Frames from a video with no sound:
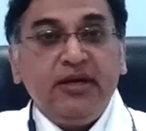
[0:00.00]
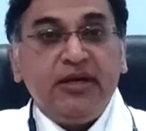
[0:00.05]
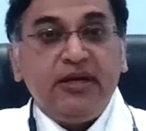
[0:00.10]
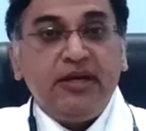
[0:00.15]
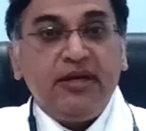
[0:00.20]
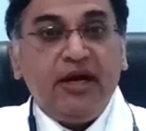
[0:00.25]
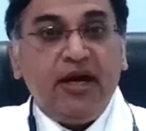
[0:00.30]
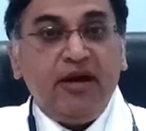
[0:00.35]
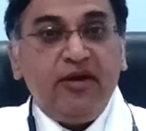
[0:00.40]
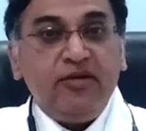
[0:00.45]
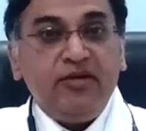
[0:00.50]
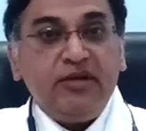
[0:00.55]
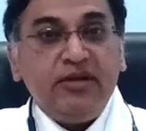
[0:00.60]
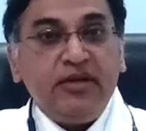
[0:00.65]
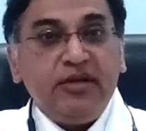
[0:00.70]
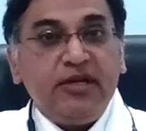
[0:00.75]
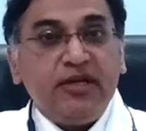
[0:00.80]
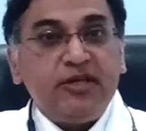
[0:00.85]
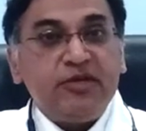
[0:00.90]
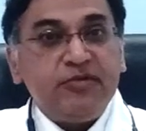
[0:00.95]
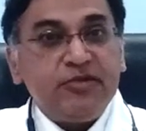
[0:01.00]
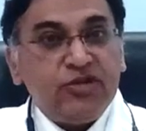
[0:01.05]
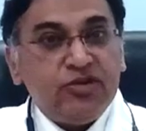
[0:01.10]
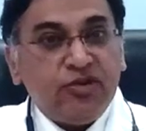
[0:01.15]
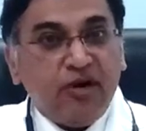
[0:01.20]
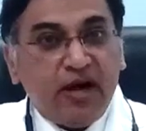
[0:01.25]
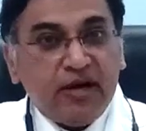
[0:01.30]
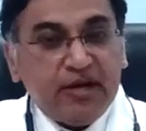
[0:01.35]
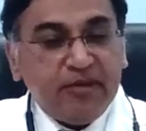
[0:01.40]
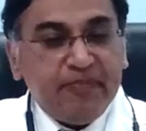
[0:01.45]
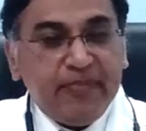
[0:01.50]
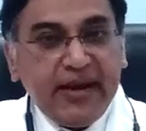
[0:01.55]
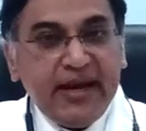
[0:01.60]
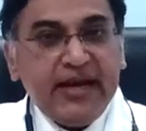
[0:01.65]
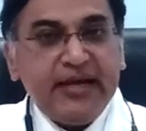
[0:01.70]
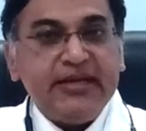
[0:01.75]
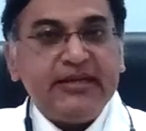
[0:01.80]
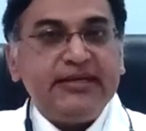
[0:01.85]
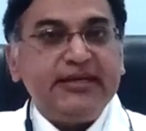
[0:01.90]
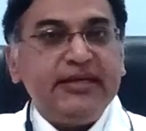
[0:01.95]
Now, the shorter
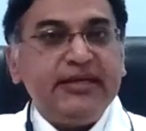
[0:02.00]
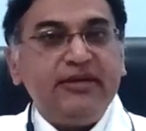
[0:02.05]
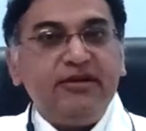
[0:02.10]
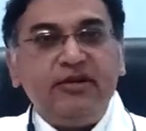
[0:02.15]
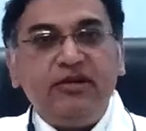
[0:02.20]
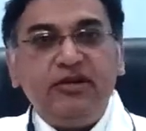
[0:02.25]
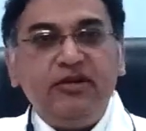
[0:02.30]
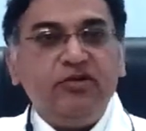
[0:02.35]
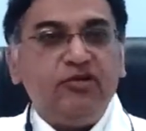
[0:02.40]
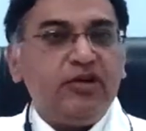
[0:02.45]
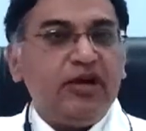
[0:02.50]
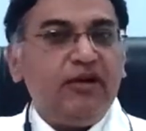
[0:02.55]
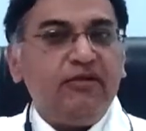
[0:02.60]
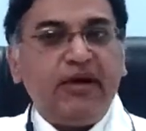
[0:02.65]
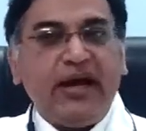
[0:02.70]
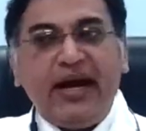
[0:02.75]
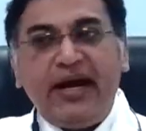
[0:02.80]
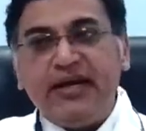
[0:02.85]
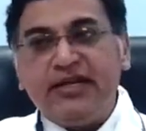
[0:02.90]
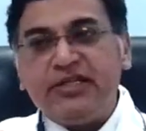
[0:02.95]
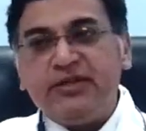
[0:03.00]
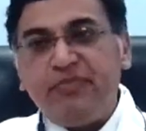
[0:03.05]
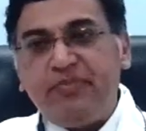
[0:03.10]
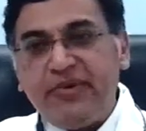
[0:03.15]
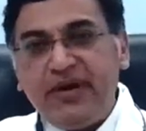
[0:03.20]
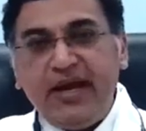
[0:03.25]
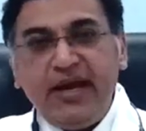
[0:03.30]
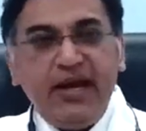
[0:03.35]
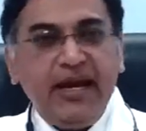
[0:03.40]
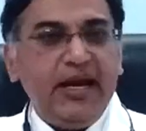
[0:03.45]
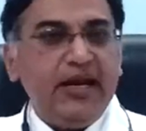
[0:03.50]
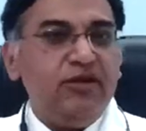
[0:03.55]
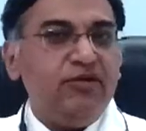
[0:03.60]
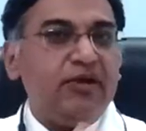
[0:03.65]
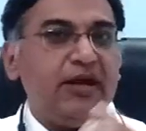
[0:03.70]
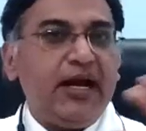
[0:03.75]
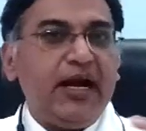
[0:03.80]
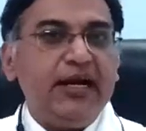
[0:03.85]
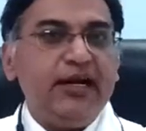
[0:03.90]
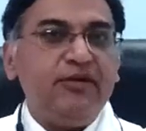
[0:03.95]
pains, you could have had a sprain, you could
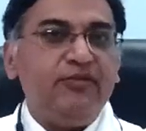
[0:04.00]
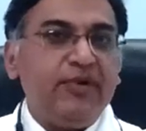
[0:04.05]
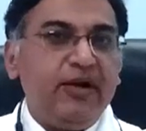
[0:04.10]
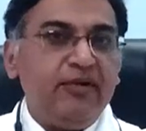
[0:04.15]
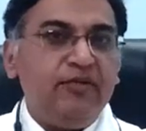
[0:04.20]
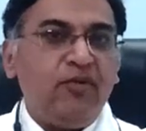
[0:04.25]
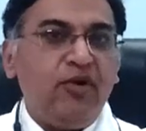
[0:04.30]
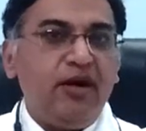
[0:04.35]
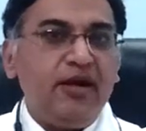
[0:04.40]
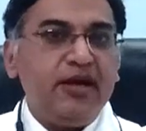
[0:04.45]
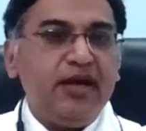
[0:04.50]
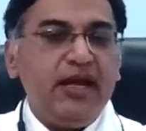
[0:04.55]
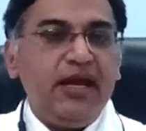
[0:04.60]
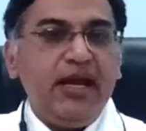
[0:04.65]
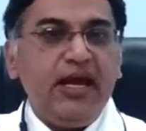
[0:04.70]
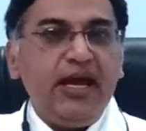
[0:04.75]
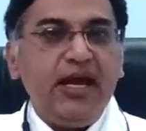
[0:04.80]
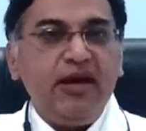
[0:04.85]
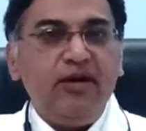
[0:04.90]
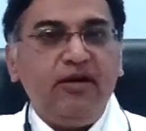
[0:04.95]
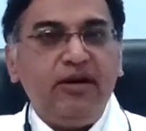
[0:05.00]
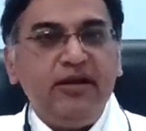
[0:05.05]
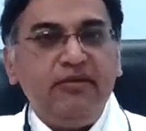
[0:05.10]
have had it while walking, or